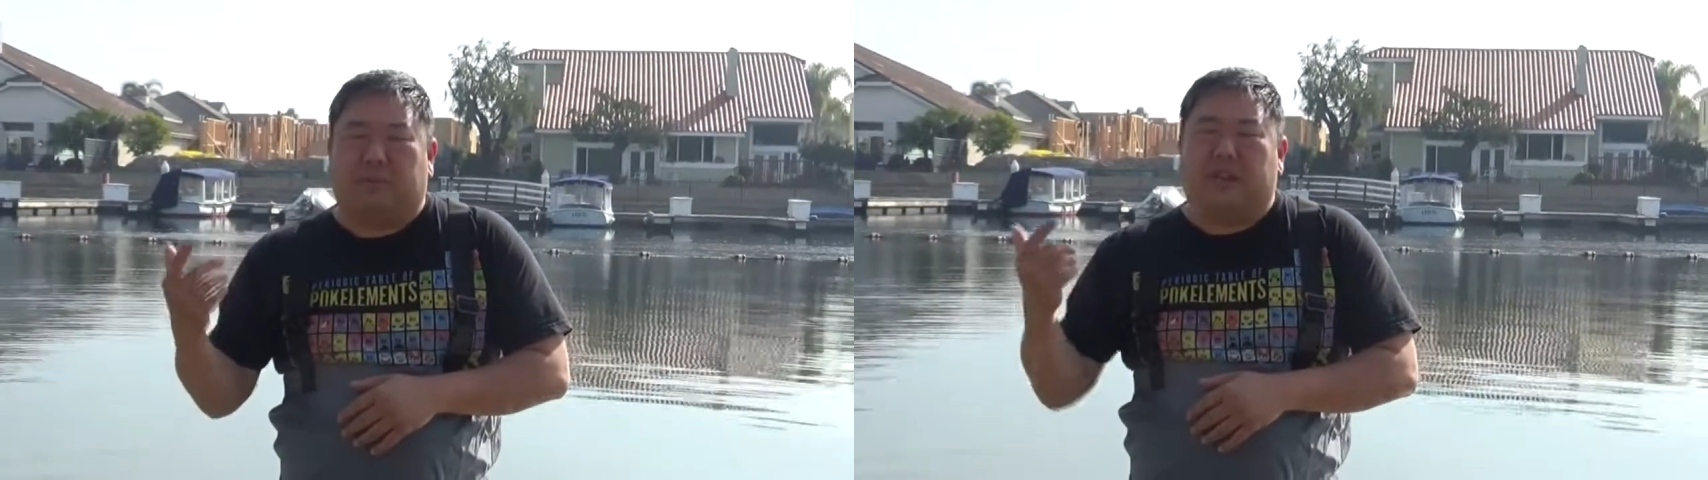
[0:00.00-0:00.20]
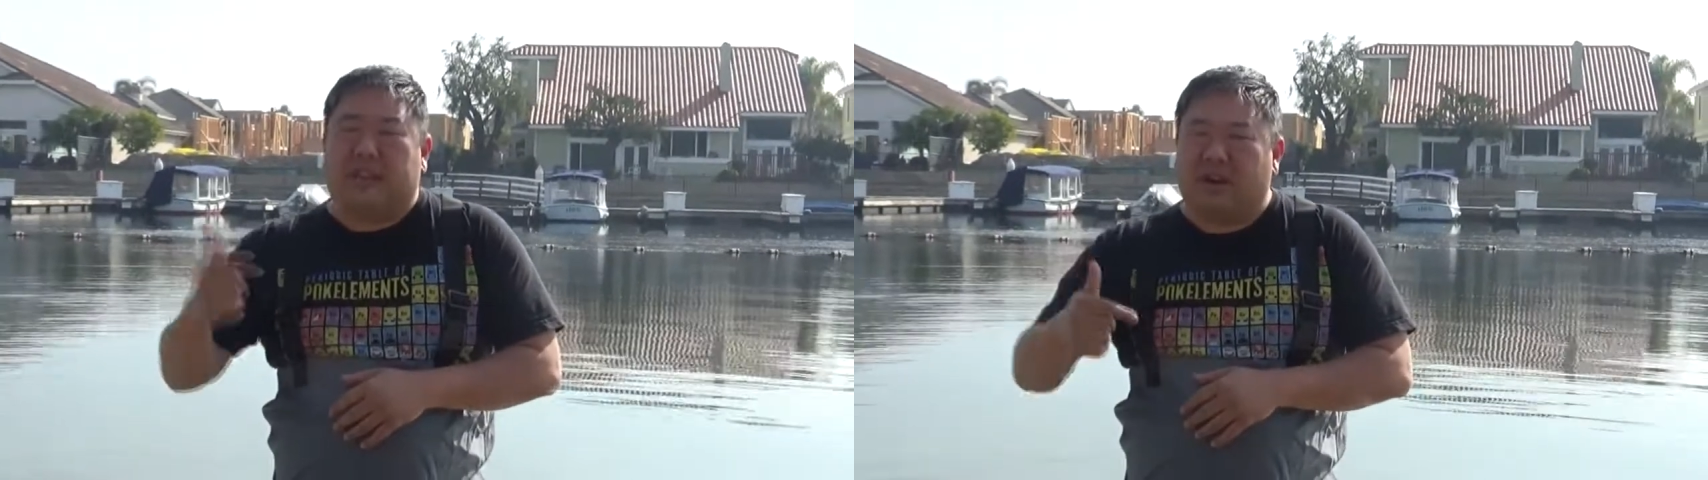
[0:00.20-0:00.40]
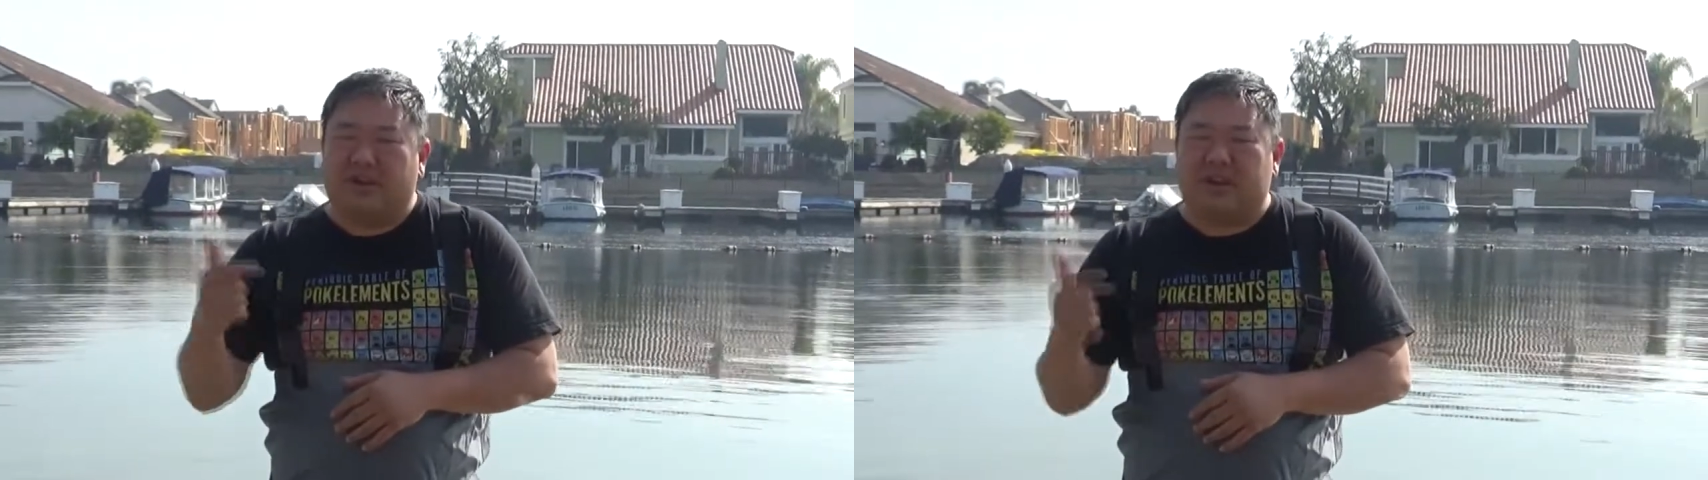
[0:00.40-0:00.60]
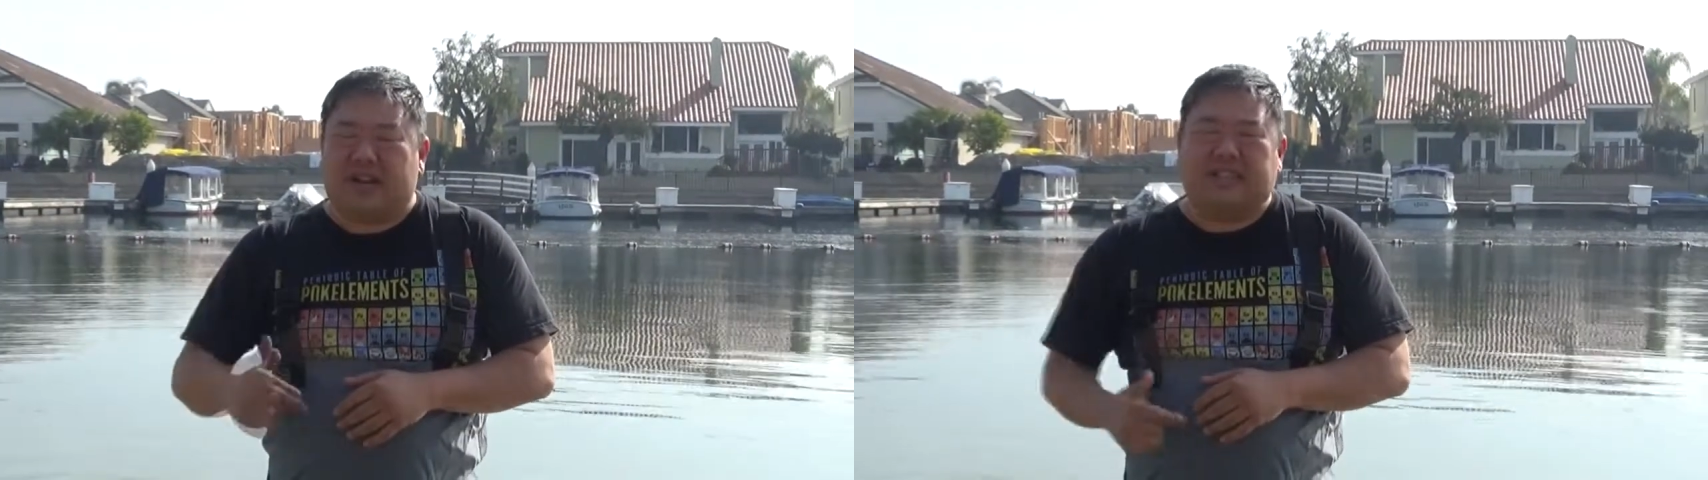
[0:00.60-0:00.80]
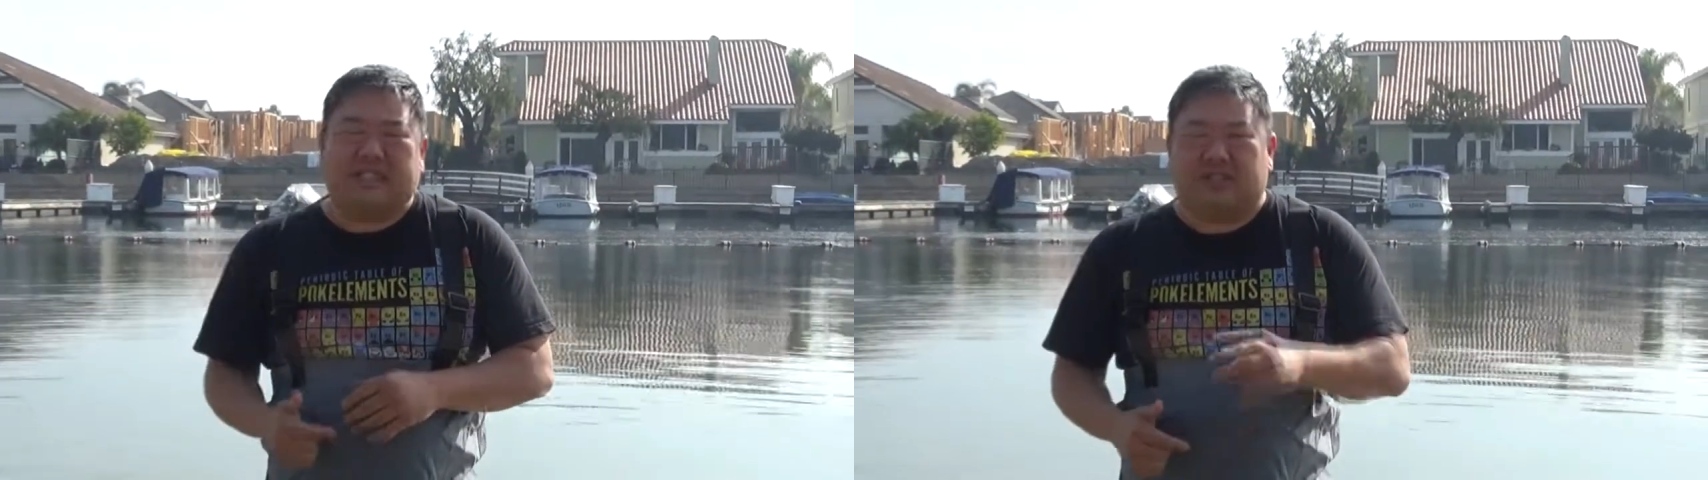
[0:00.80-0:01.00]
but here in the
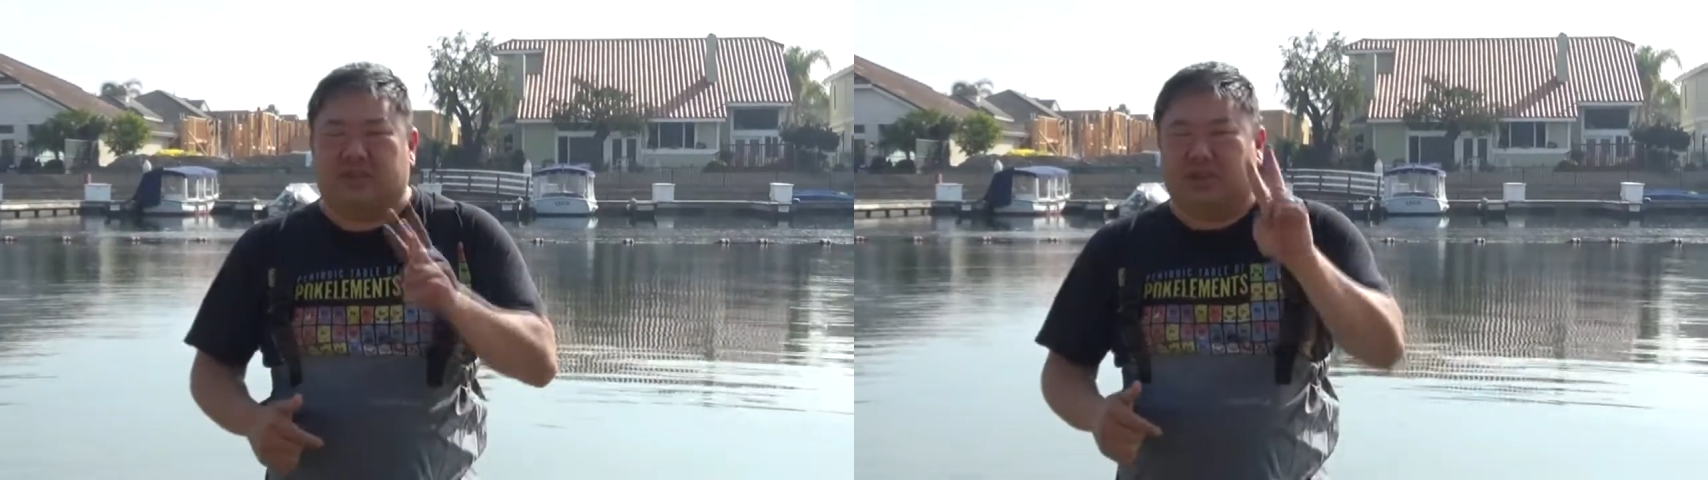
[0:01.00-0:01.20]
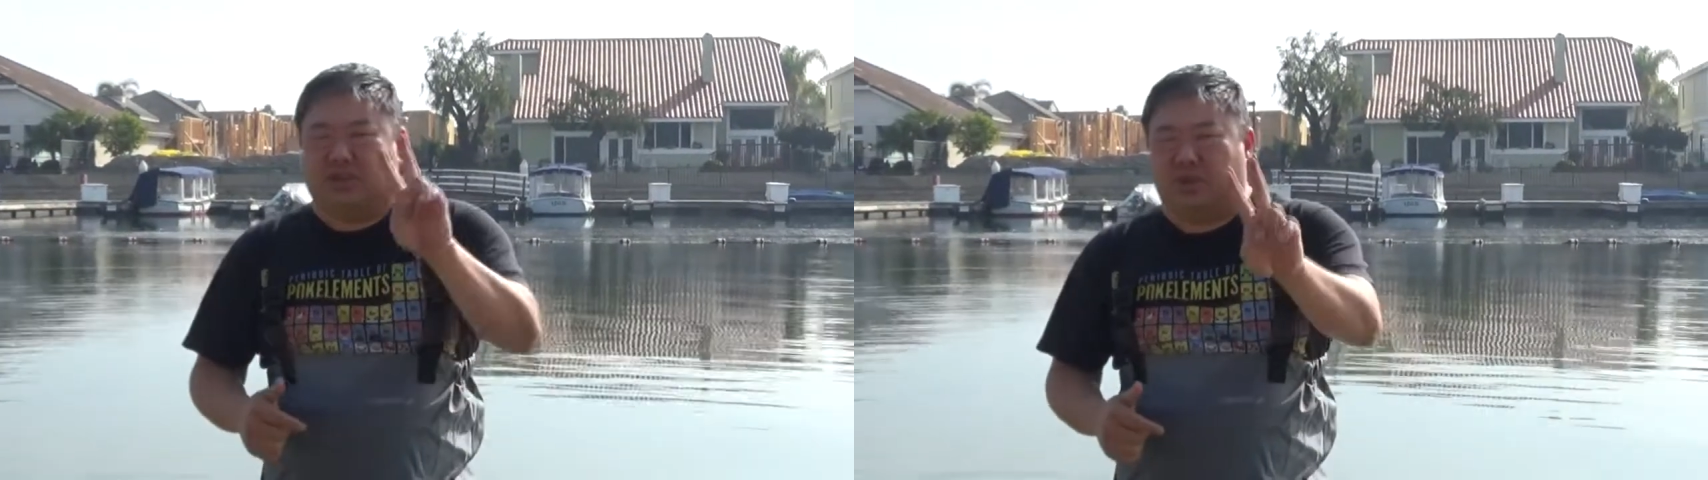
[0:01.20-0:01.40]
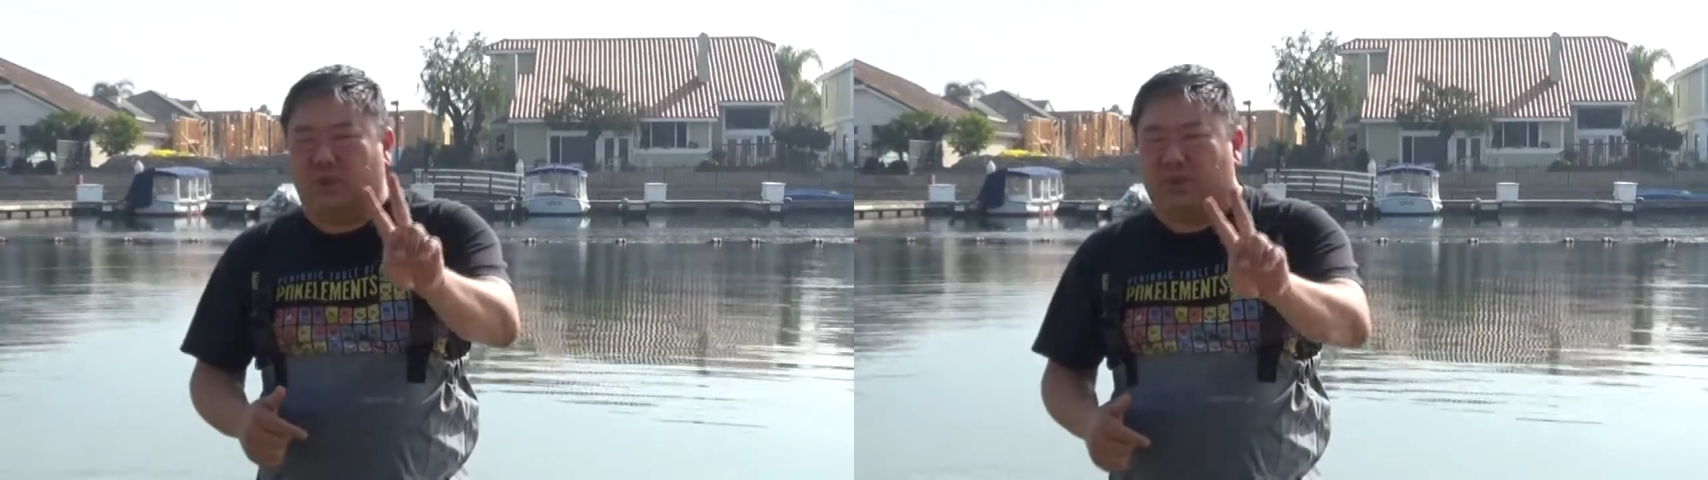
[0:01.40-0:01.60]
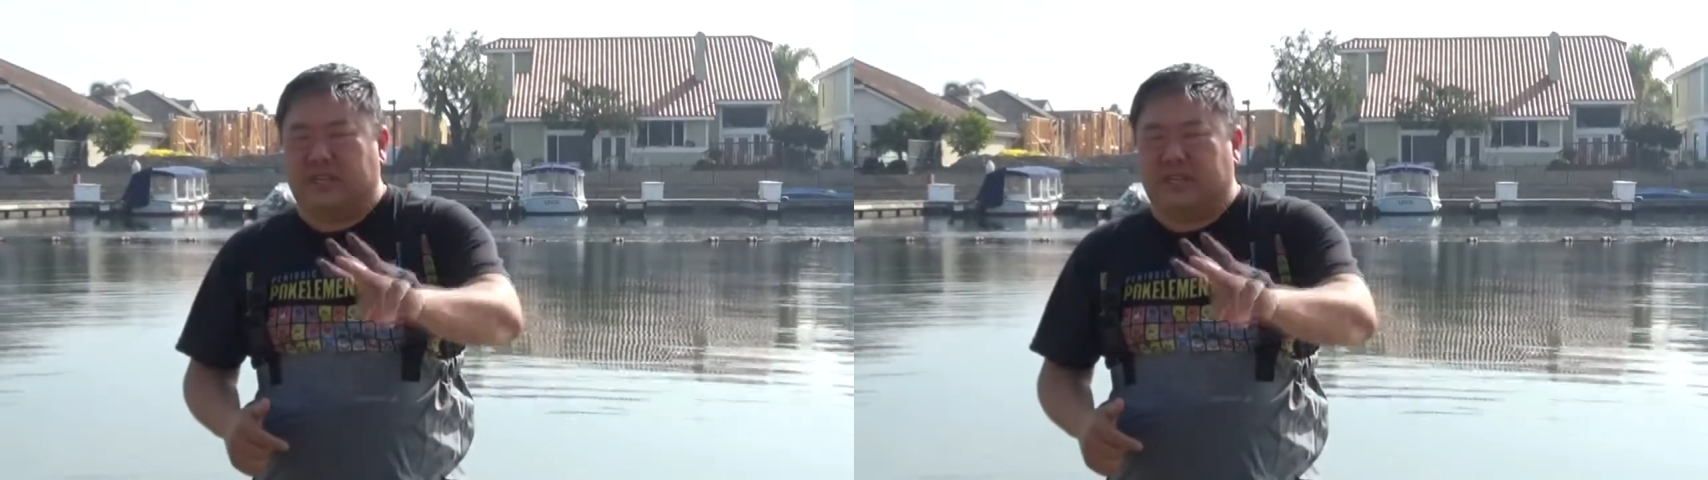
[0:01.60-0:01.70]
United States, there's only two